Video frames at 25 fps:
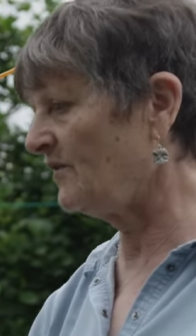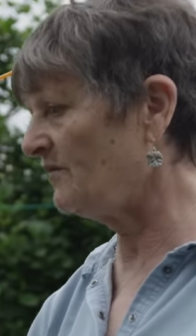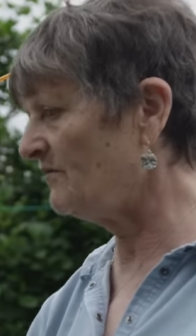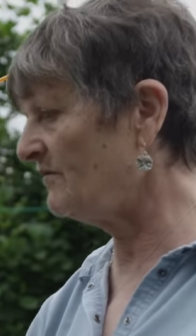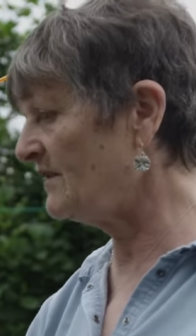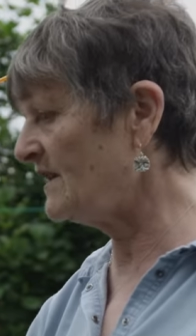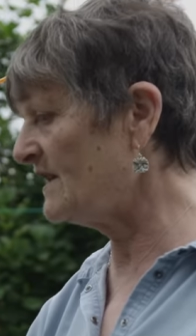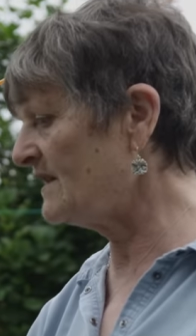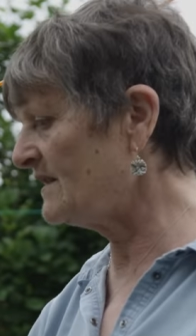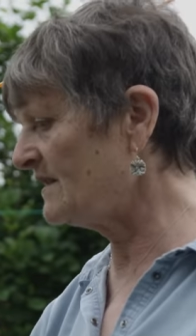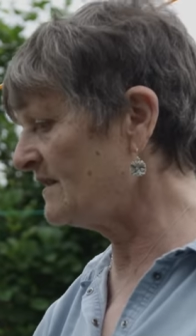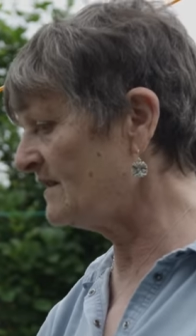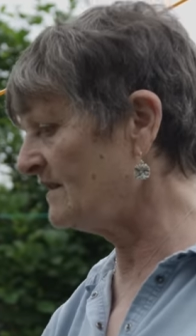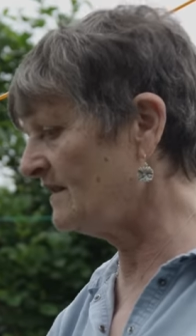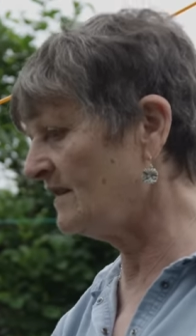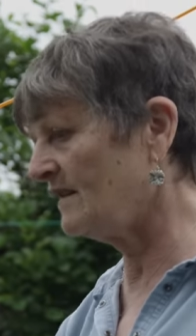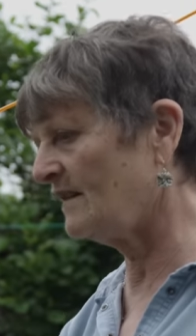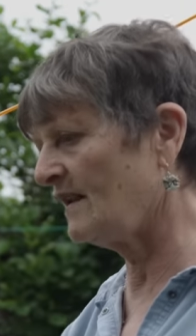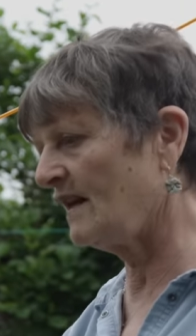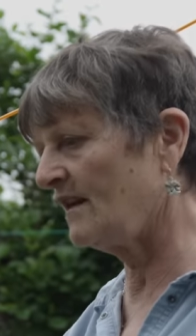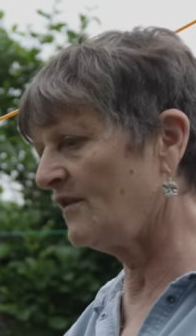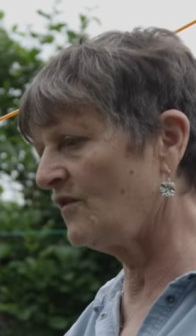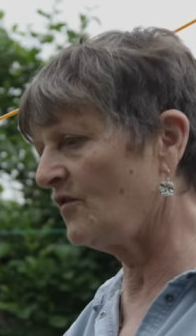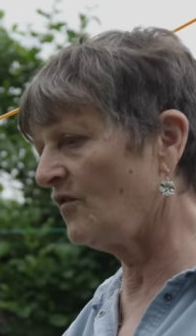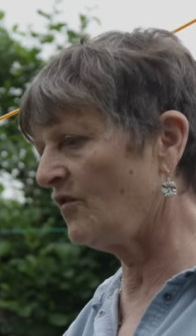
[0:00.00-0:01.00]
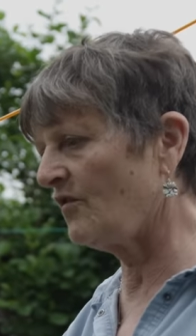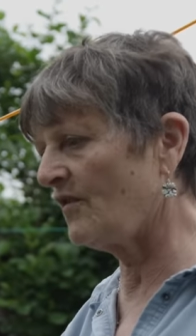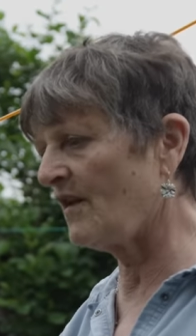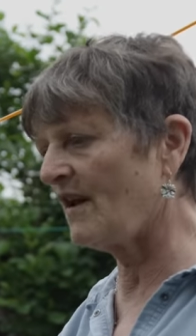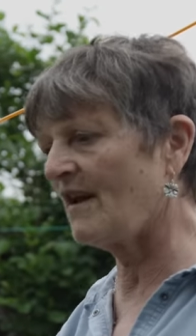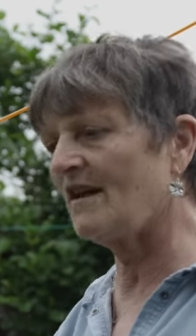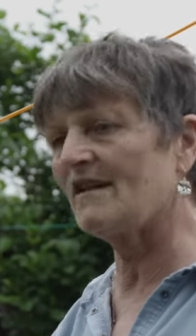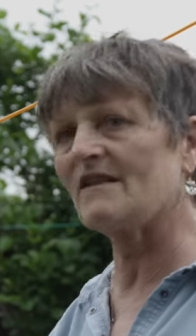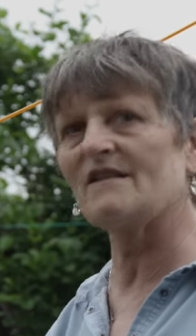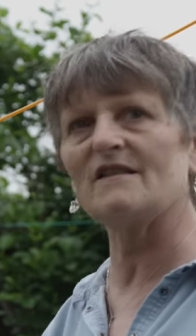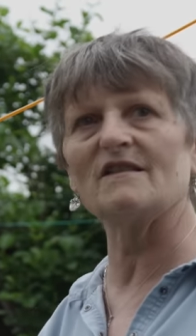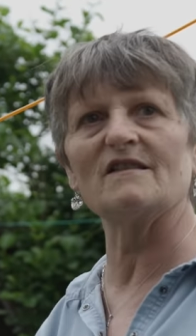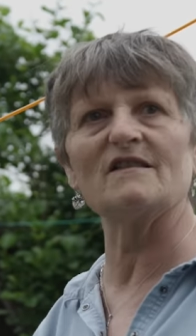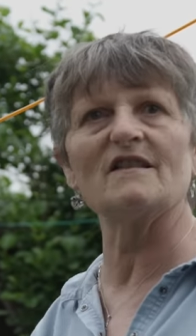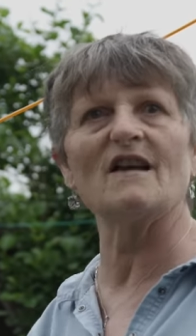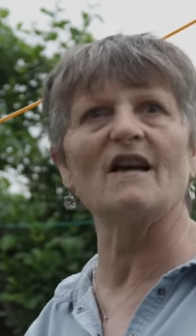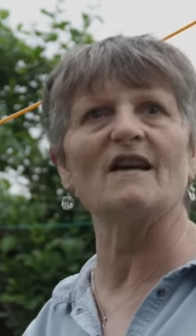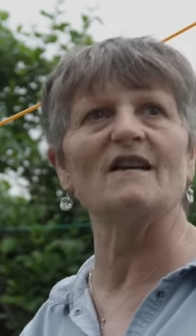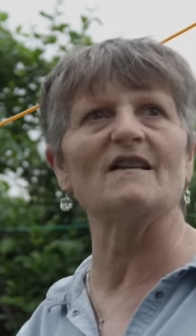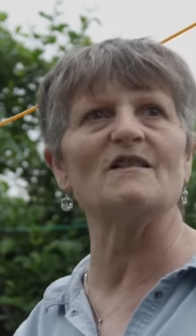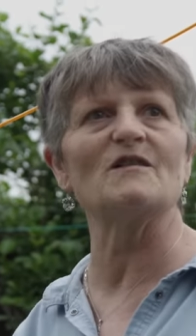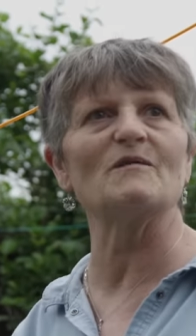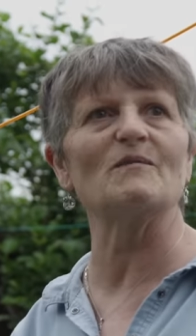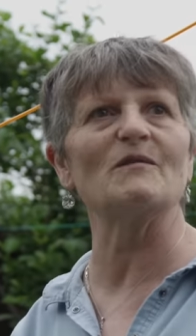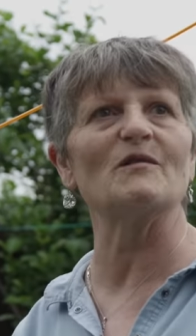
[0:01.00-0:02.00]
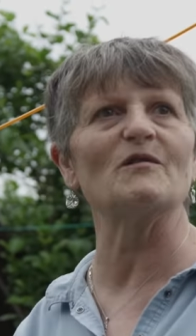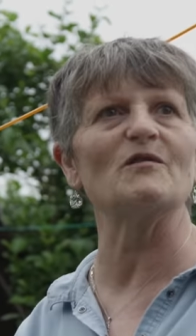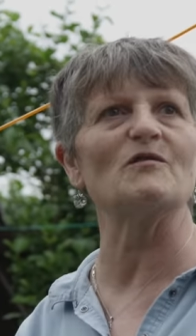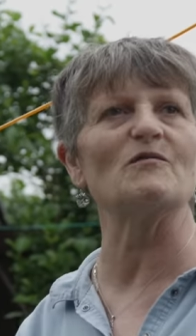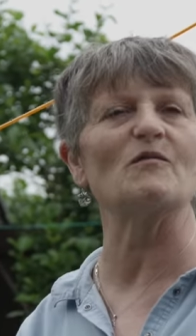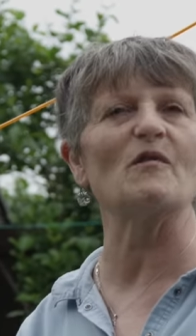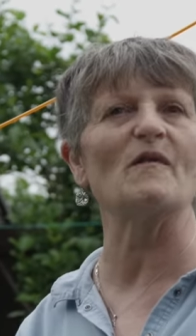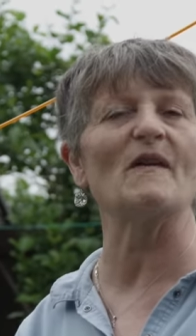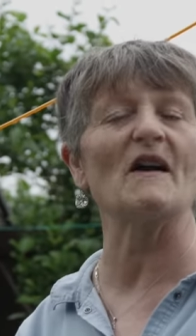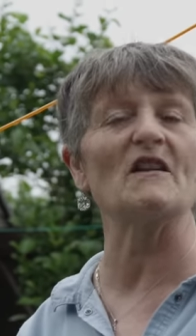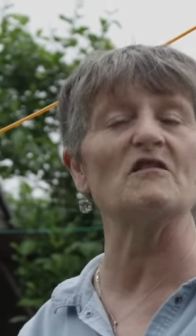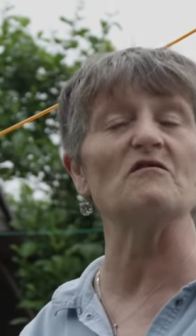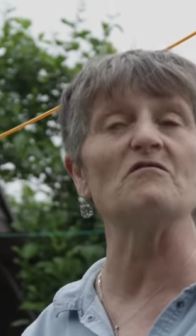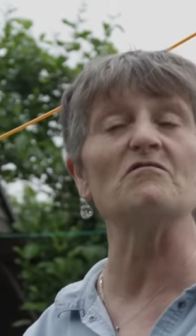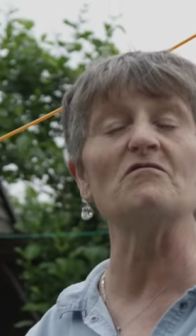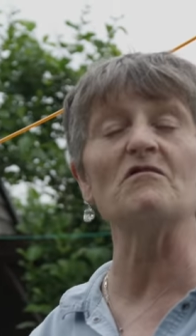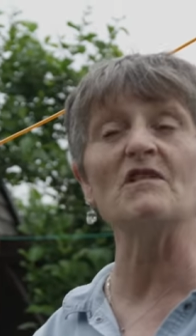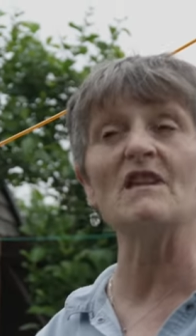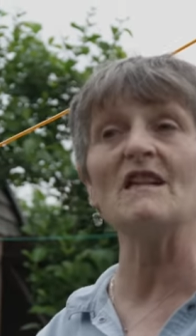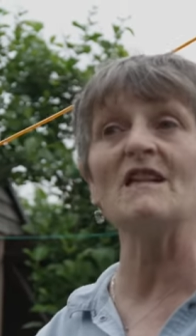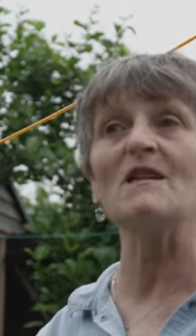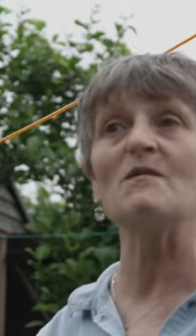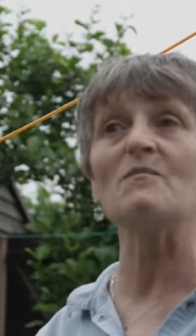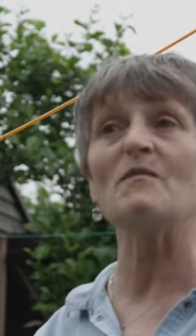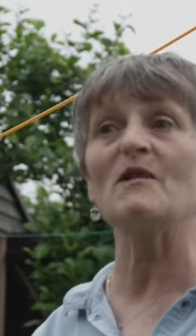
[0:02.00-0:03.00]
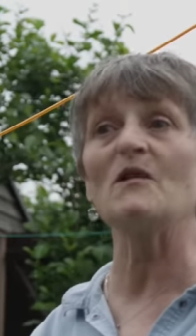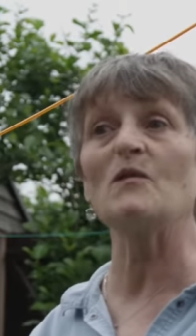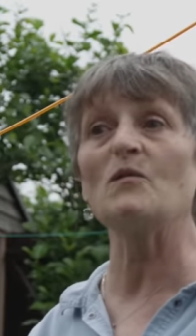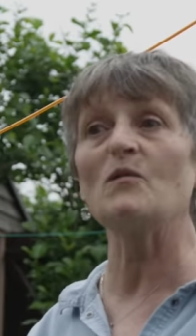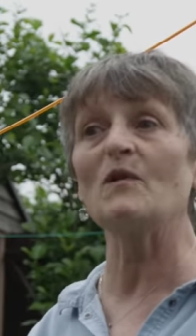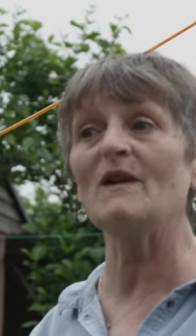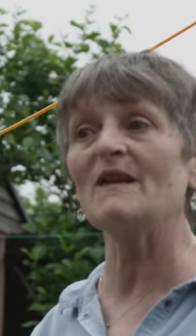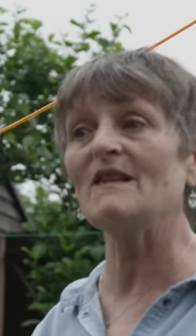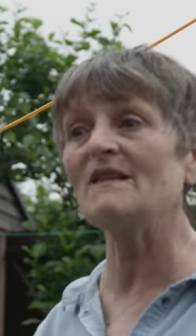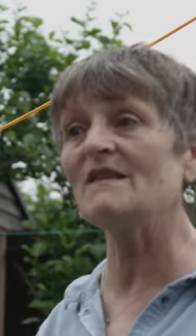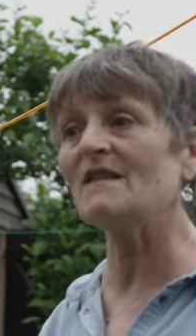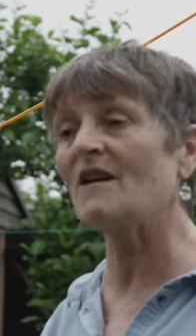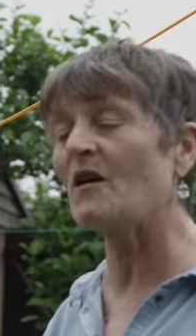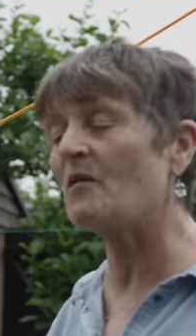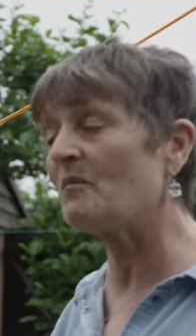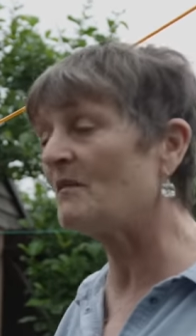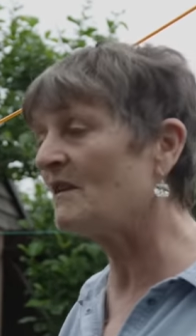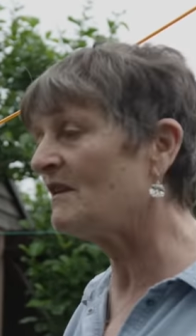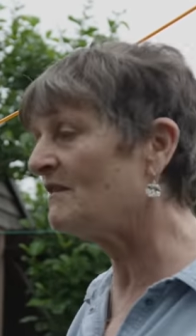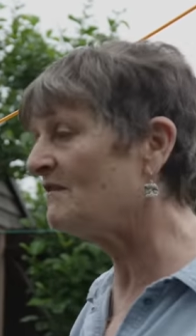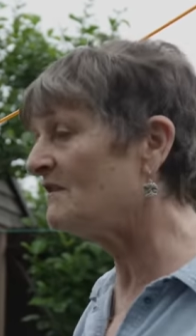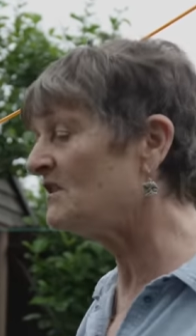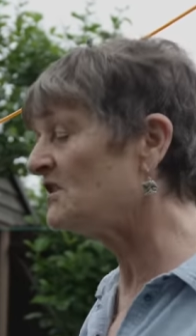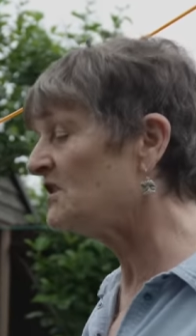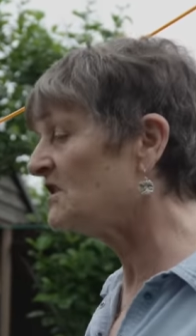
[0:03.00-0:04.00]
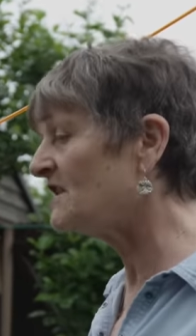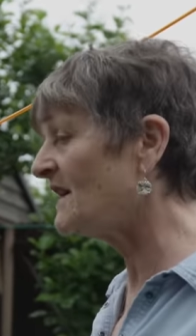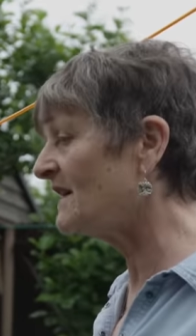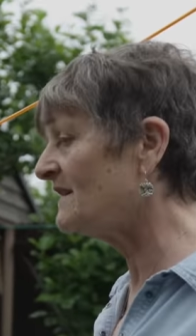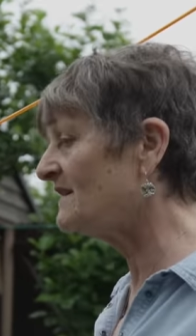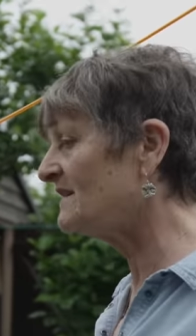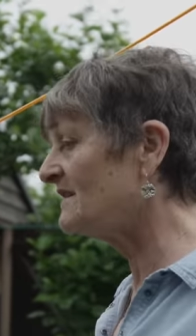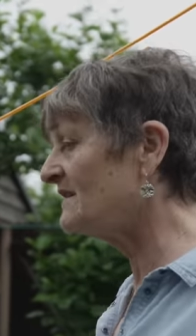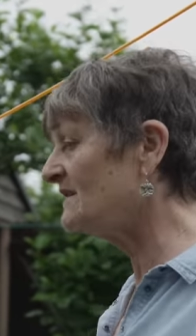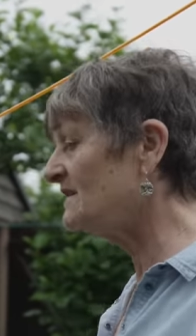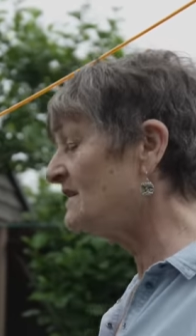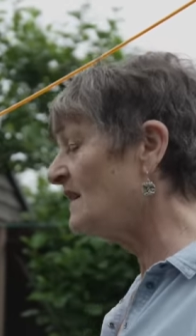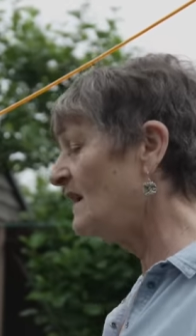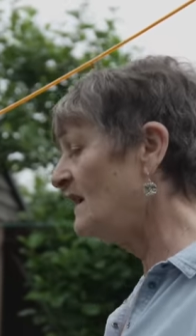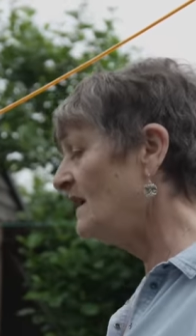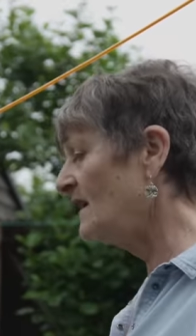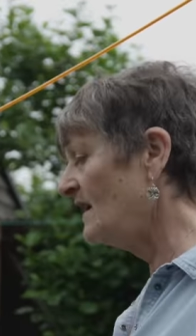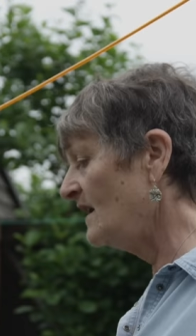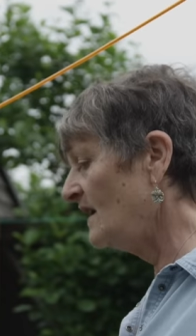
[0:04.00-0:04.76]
The reason that they're not there today is because we've had a really big wind up here in Shetland